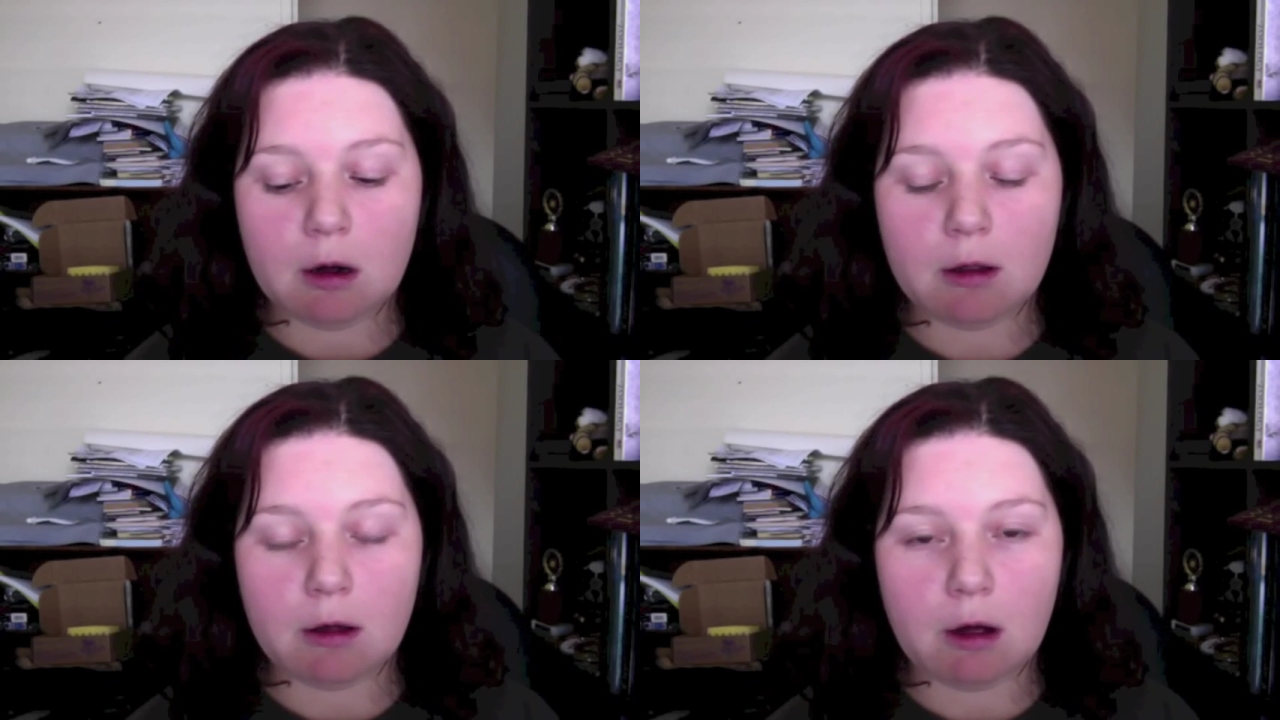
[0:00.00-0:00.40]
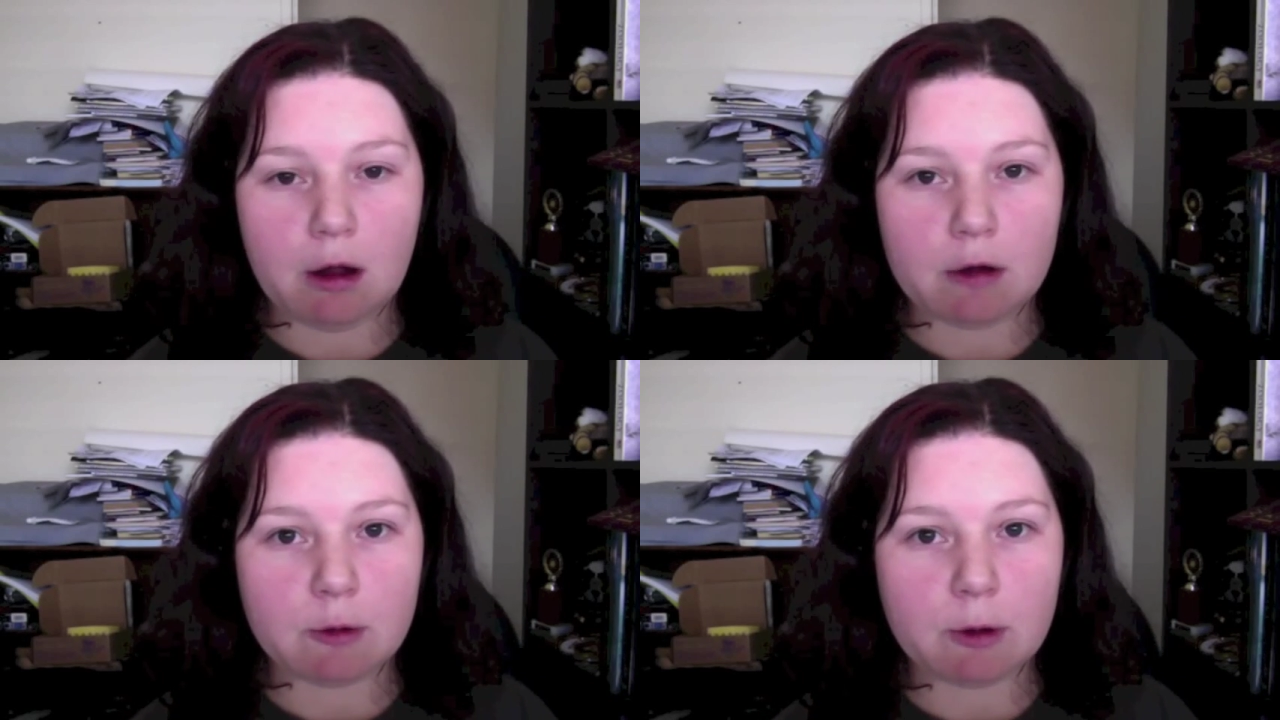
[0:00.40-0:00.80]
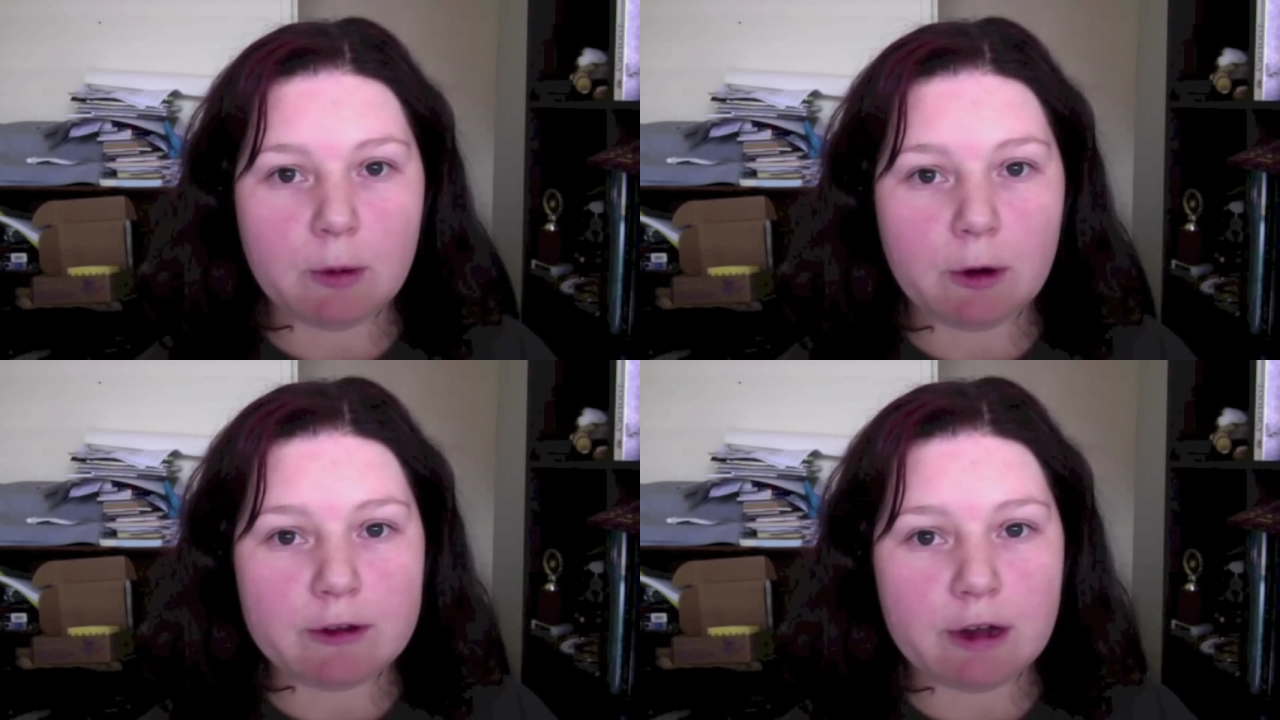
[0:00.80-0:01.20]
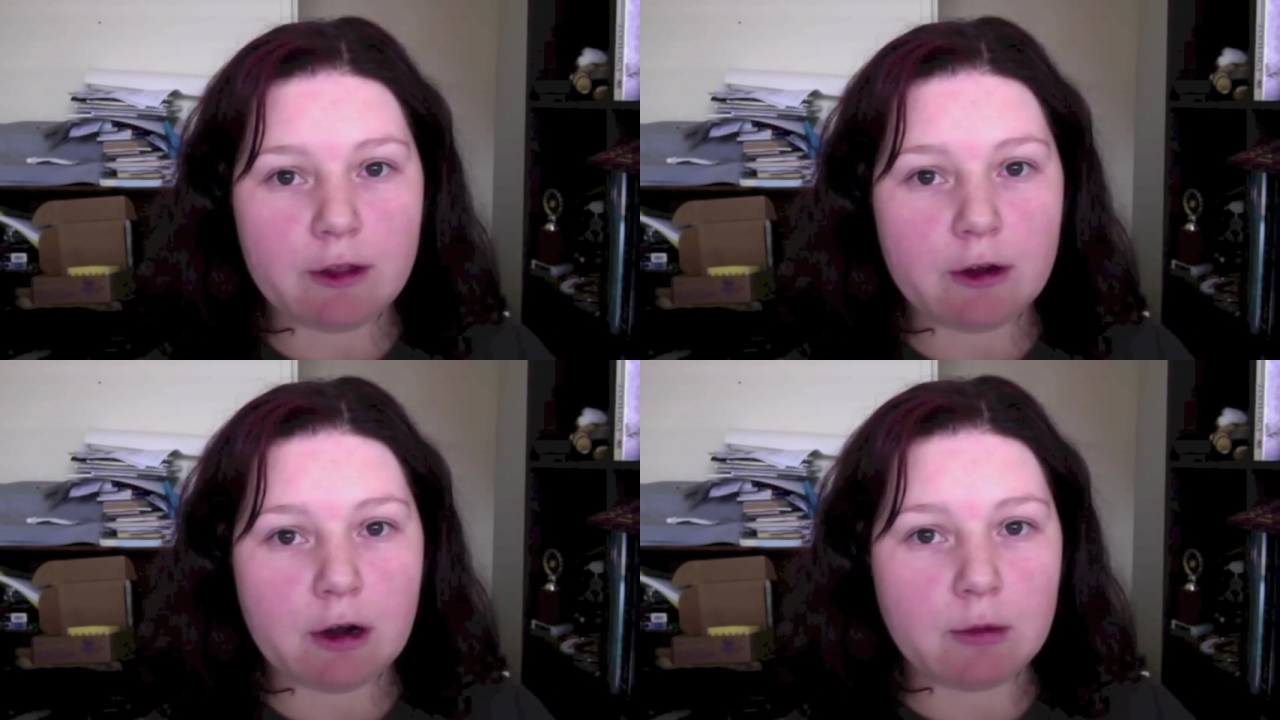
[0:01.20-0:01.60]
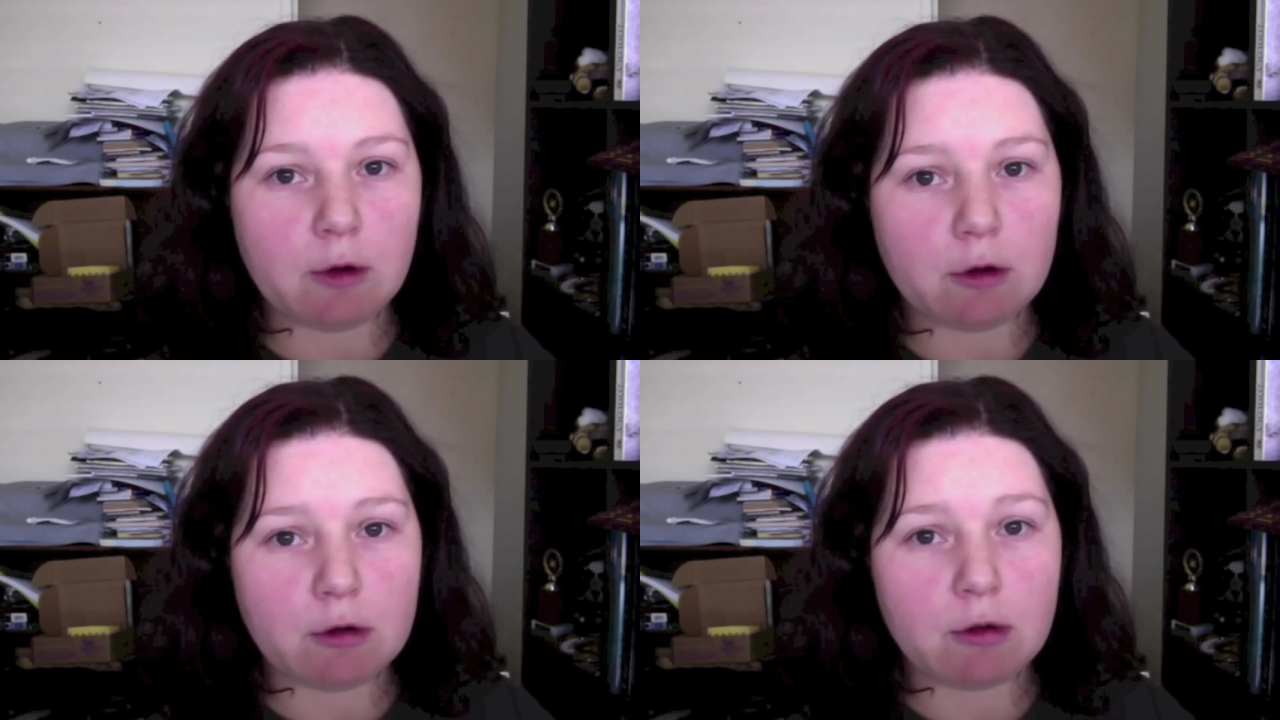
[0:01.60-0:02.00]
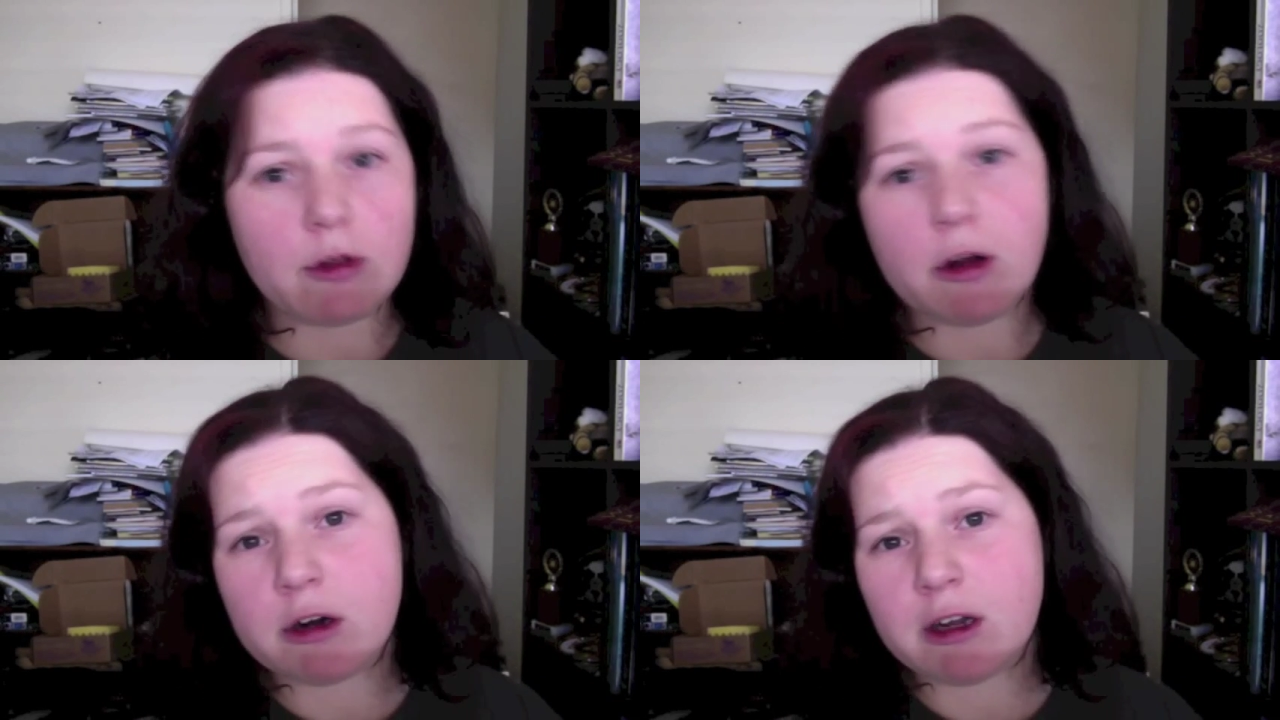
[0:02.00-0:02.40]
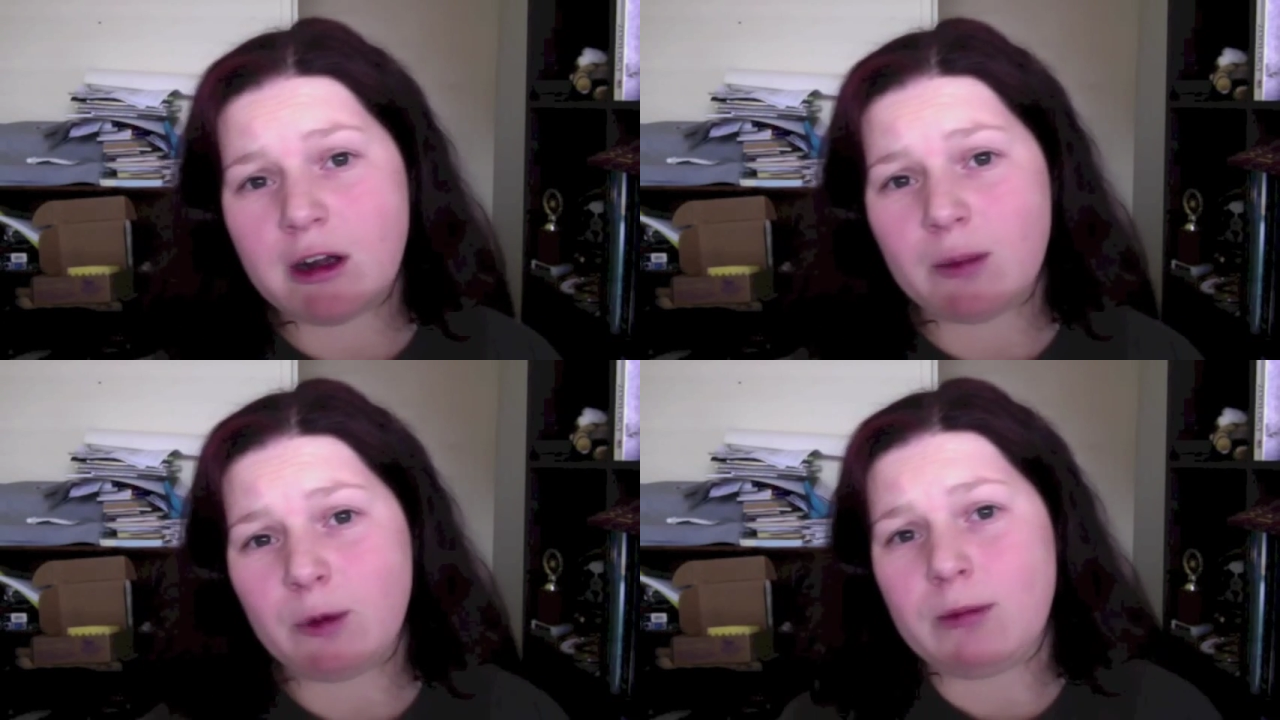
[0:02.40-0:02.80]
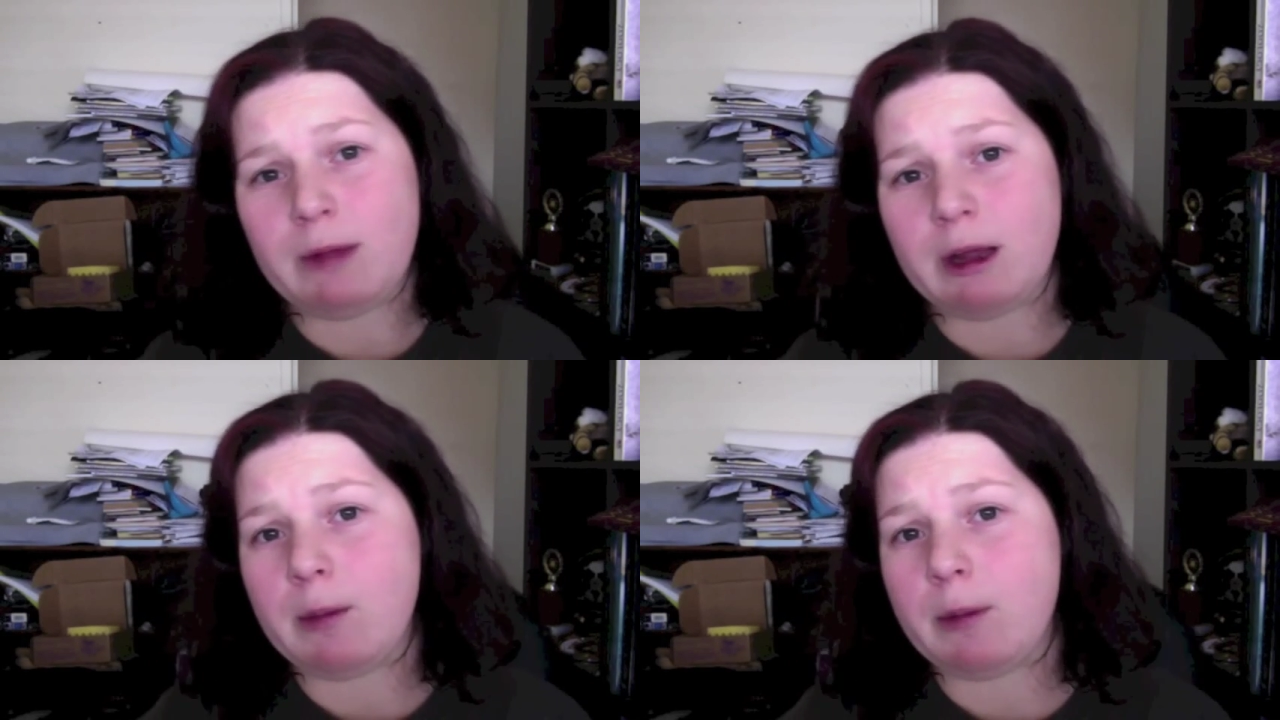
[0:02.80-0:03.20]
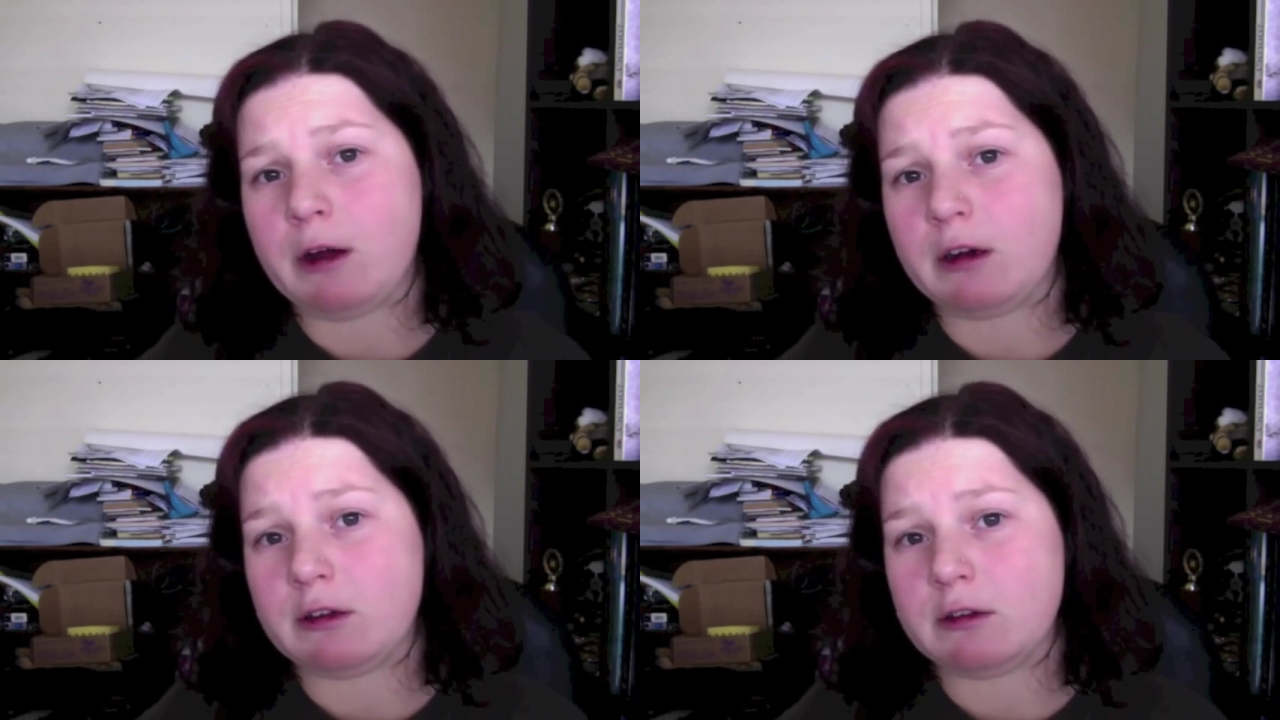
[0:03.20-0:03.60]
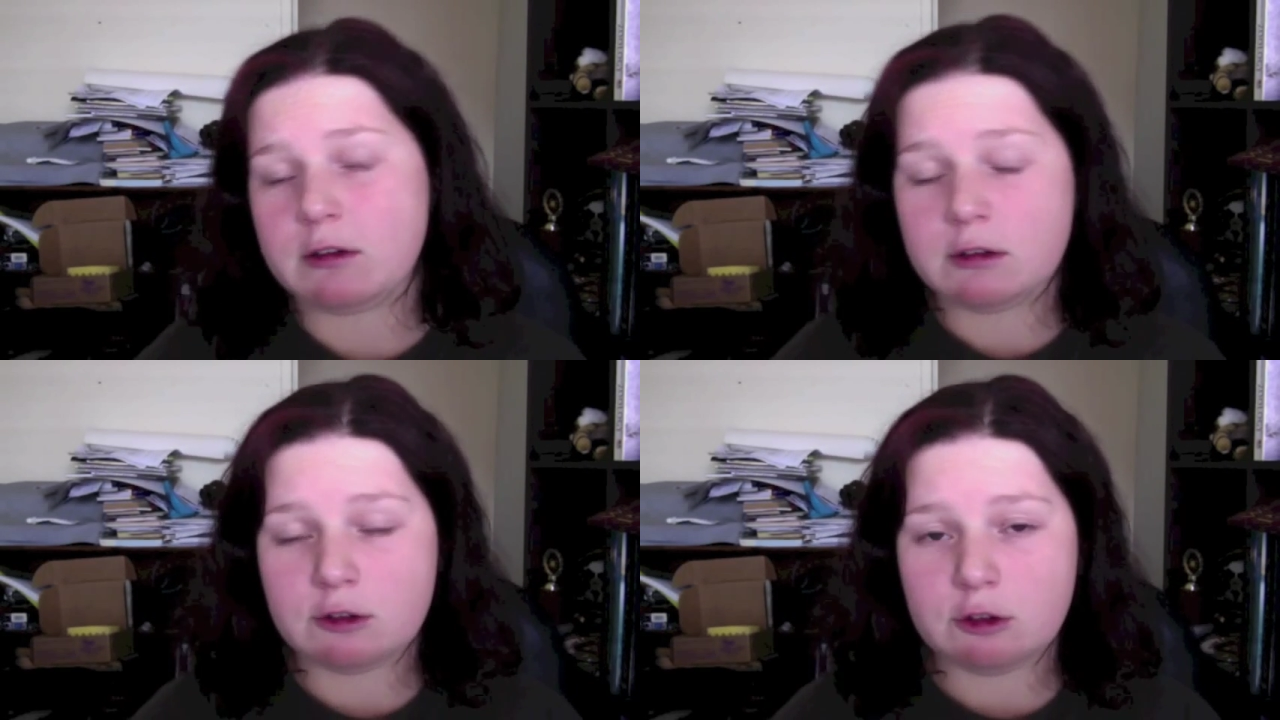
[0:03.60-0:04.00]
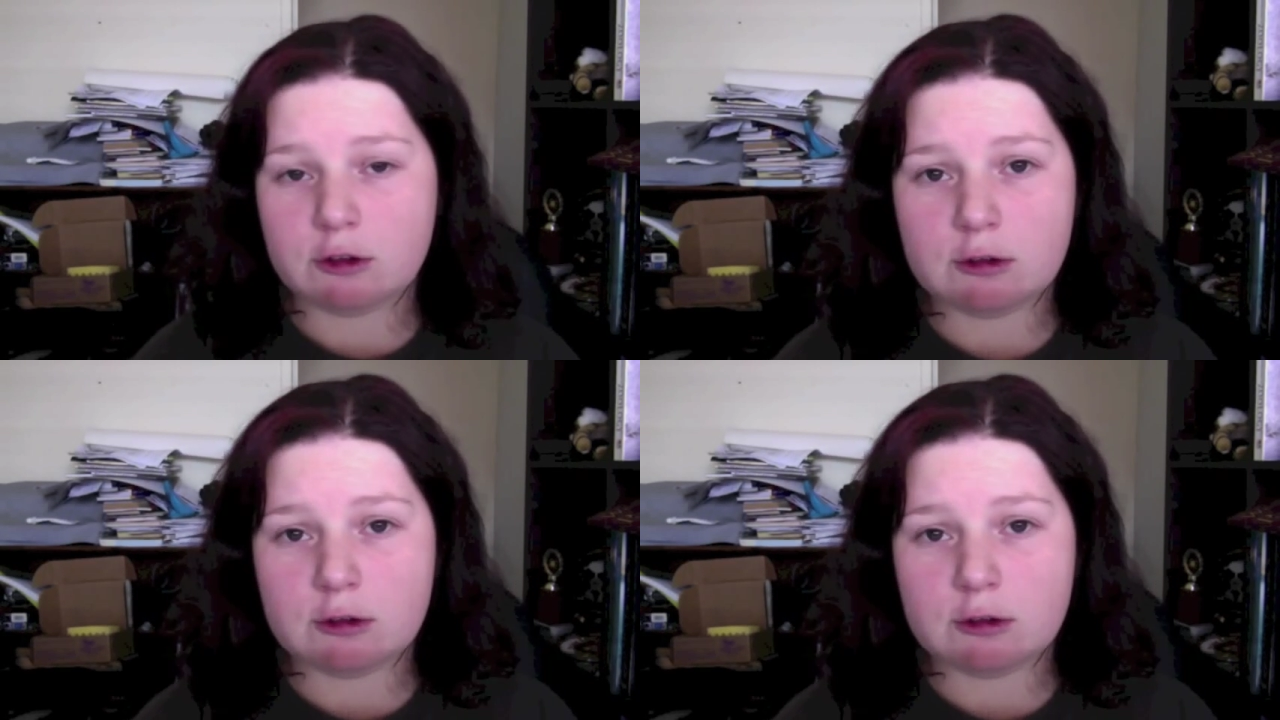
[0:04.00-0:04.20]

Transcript: just want to point out that I'm not an authority, I'm not a makeup artist. This is just some